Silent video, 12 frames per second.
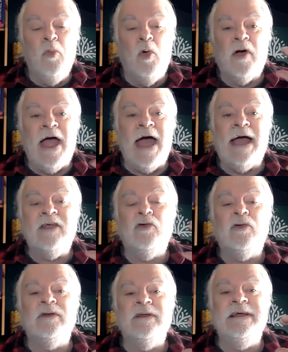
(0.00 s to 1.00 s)
the more
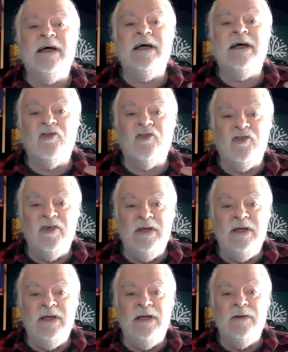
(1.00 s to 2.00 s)
accurately I'll
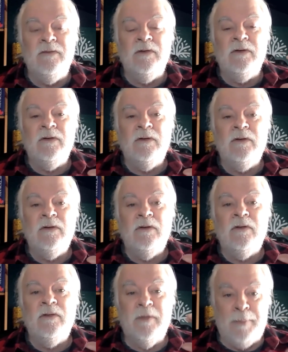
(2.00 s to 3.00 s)
see
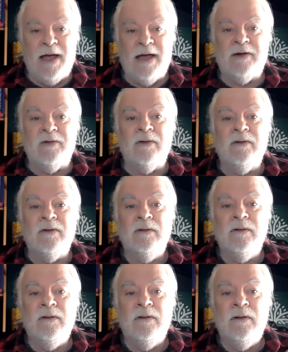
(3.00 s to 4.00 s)
the
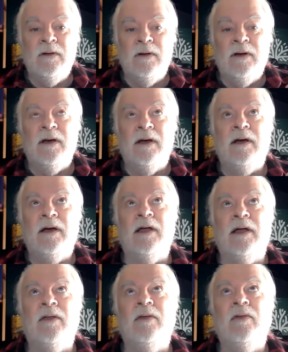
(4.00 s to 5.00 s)
pattern
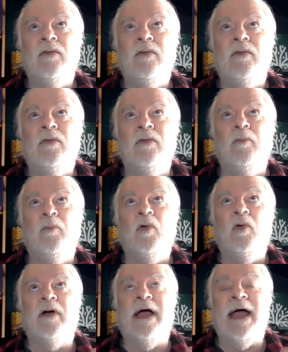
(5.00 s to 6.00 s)
and
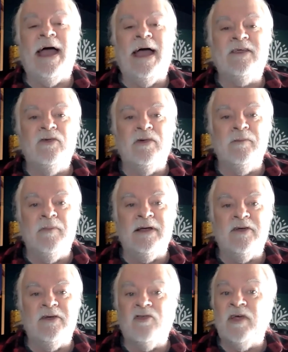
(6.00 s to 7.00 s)
the more
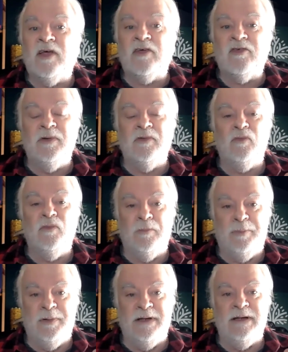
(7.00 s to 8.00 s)
accurate my
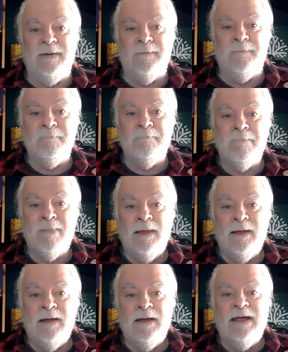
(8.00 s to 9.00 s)
assessment will be.
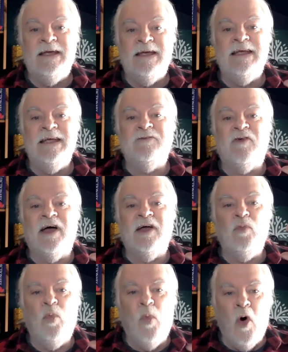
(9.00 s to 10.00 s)

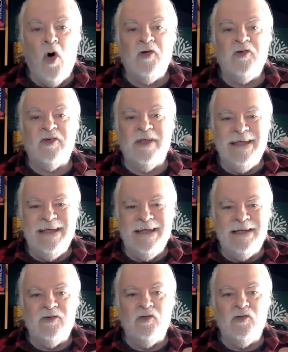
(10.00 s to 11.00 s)
If I want
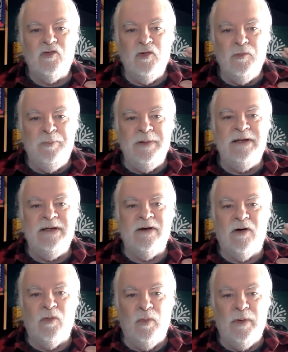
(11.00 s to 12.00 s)
it to
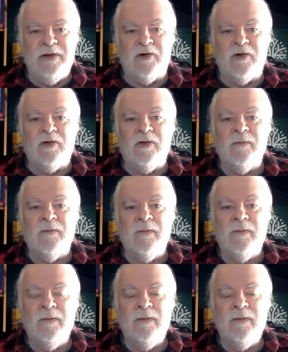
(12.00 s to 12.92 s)
be a winner,